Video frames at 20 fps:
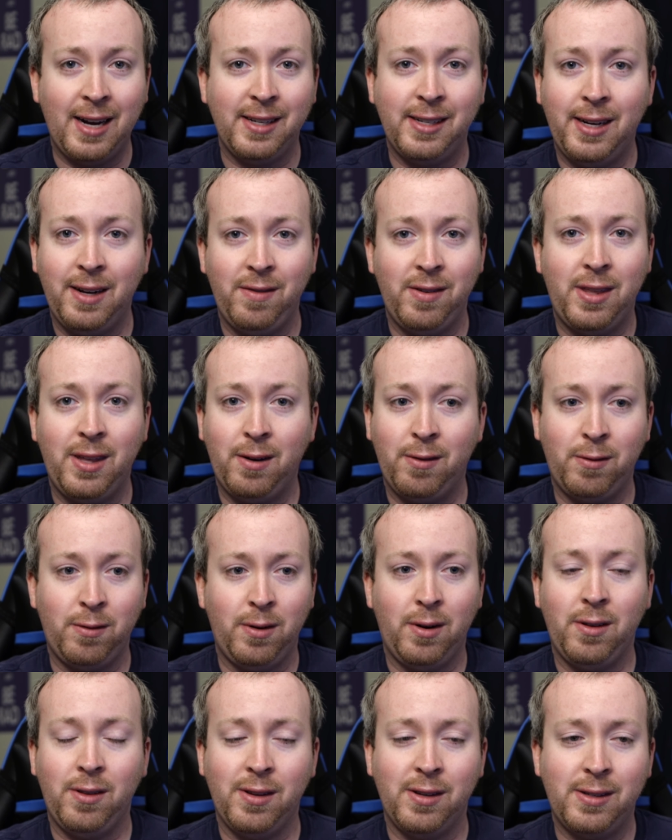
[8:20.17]
and everything
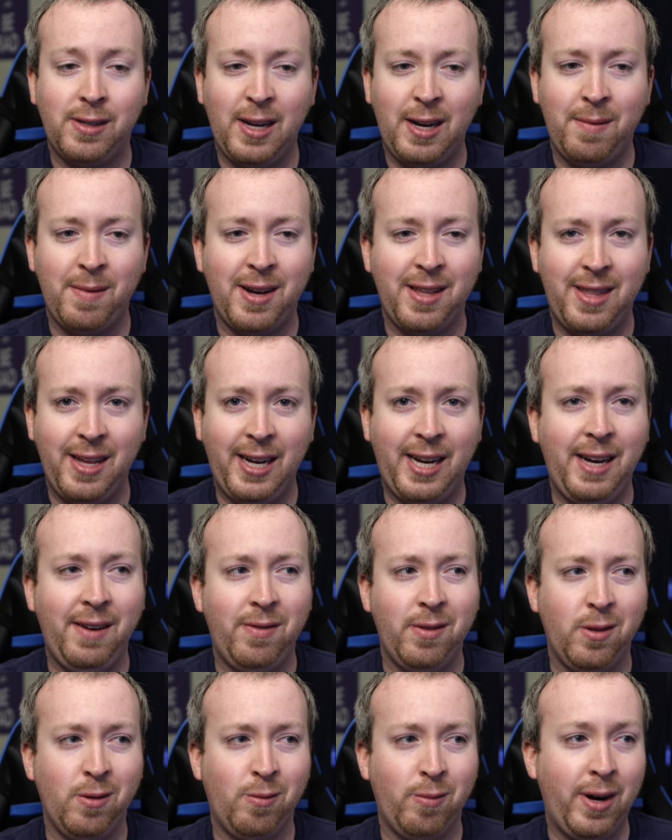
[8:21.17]
are the same. I think
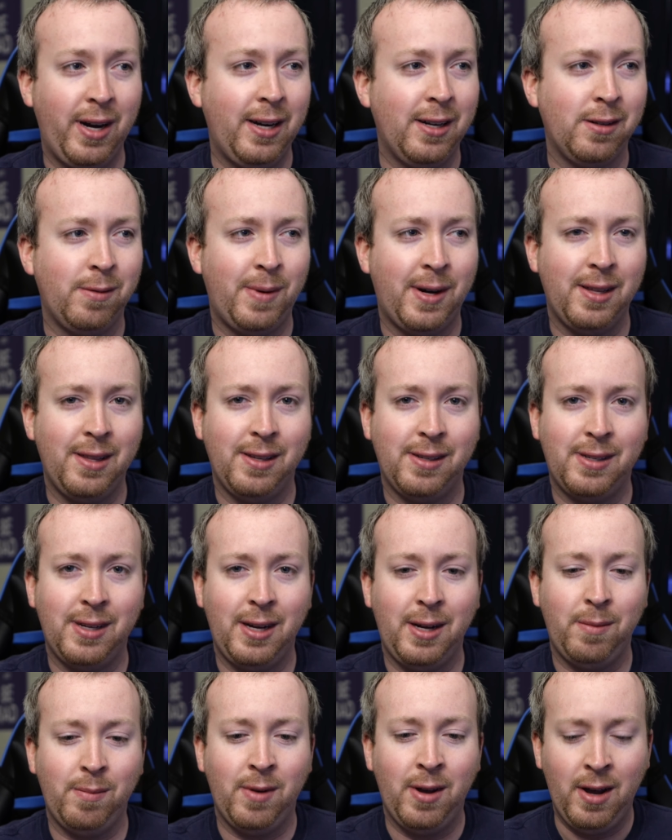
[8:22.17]
even the weight is about the
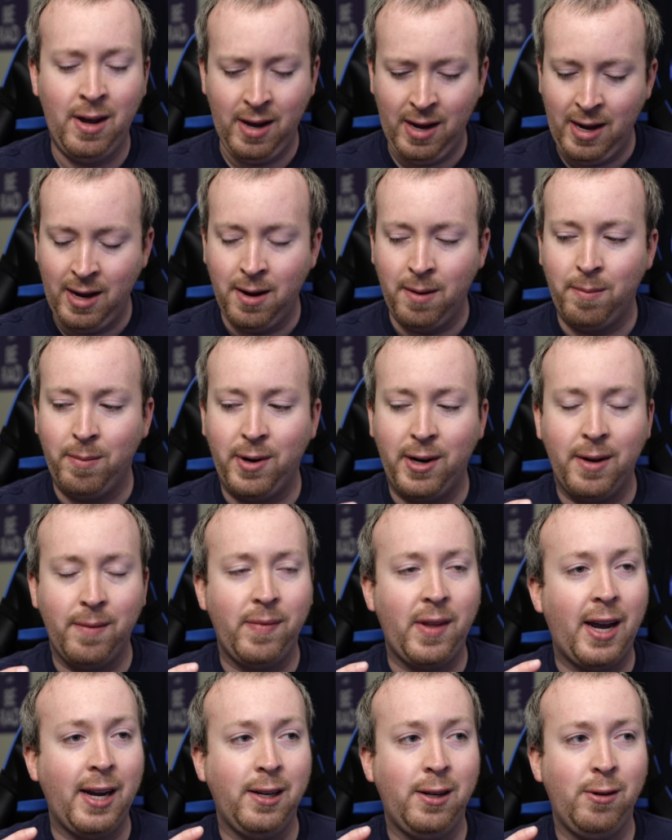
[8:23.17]
same.
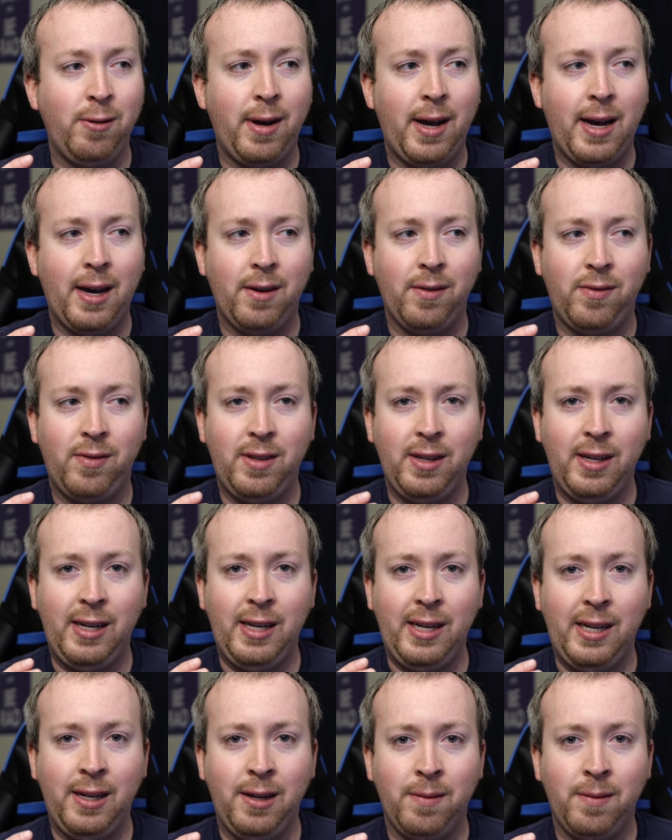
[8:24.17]
But I do have the